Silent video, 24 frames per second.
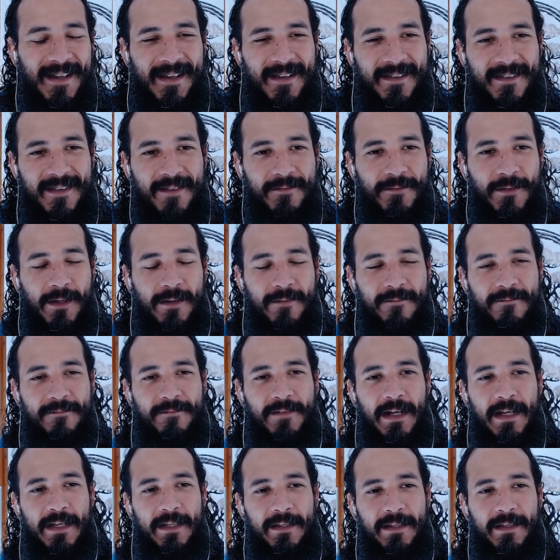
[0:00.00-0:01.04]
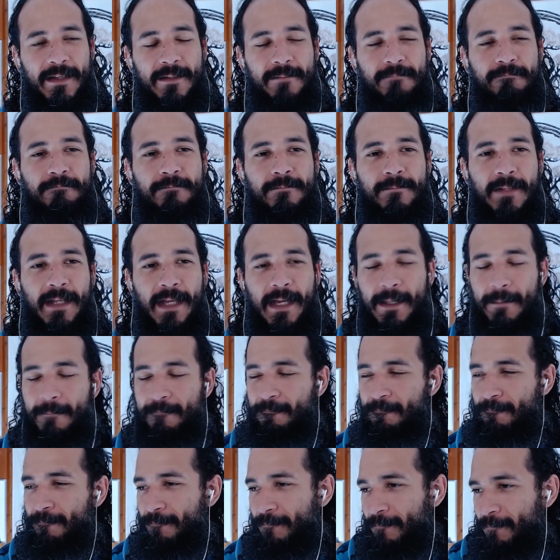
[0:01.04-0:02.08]
See if you can find that name.
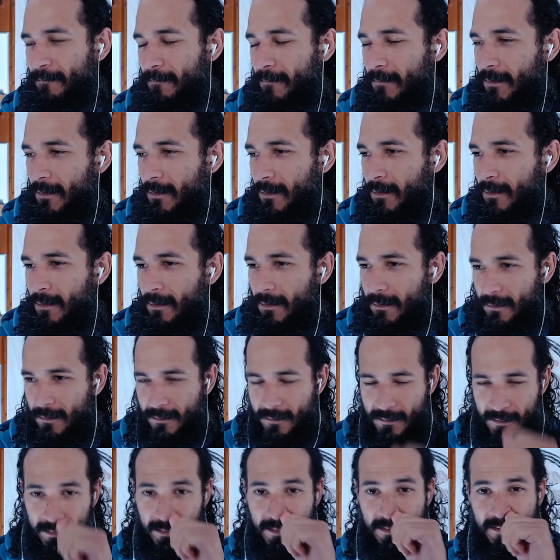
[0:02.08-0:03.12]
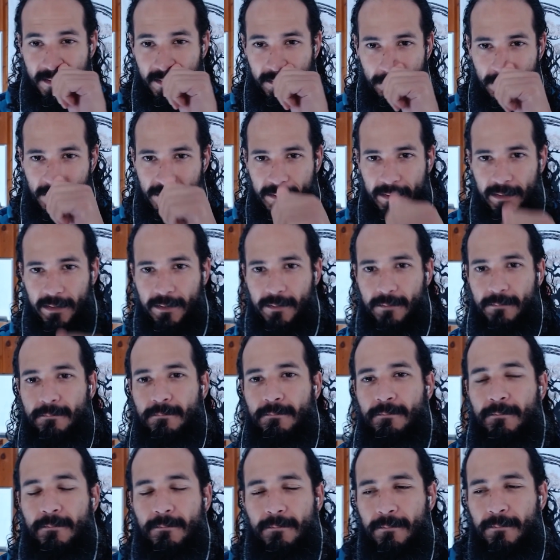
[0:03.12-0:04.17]
It's in the Silmarillion,
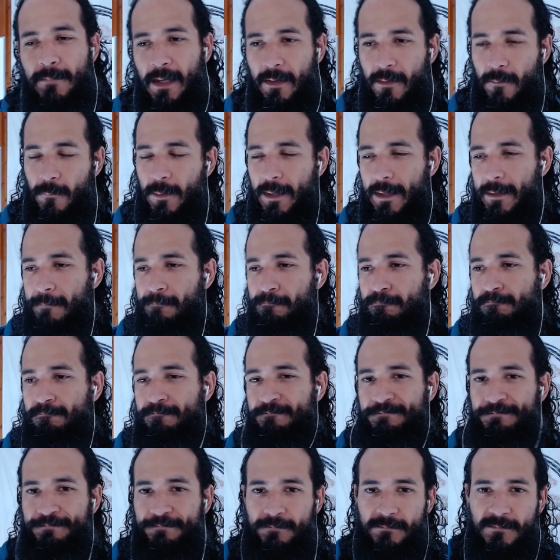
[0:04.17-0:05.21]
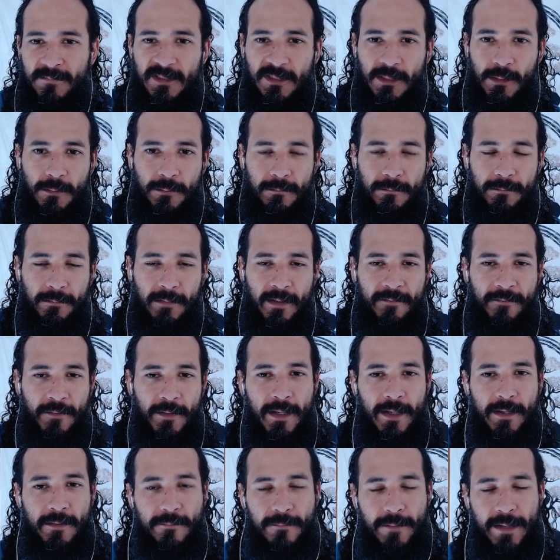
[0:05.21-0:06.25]
by the way. So if you
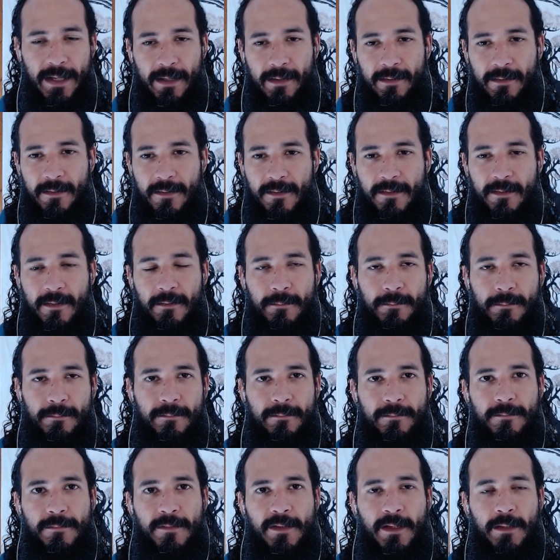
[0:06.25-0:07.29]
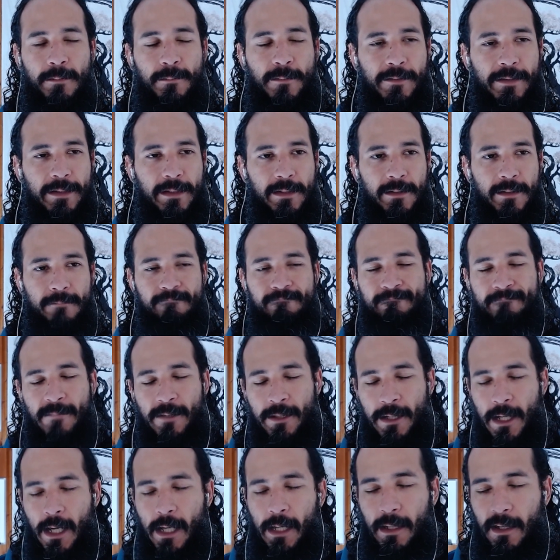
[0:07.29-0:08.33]
didn't read it in the Silmarillion,
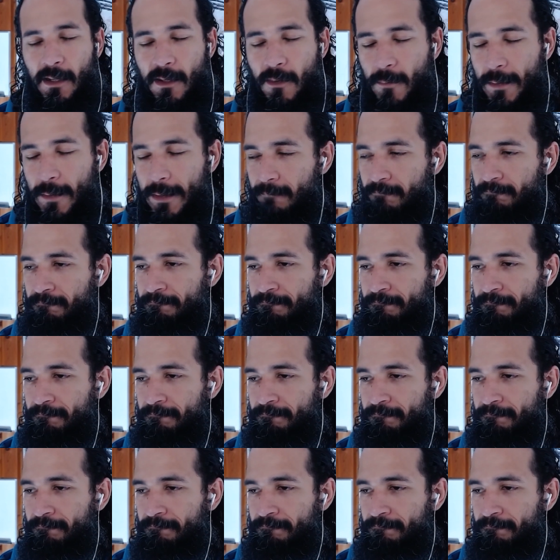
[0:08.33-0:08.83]
you're not going to know it.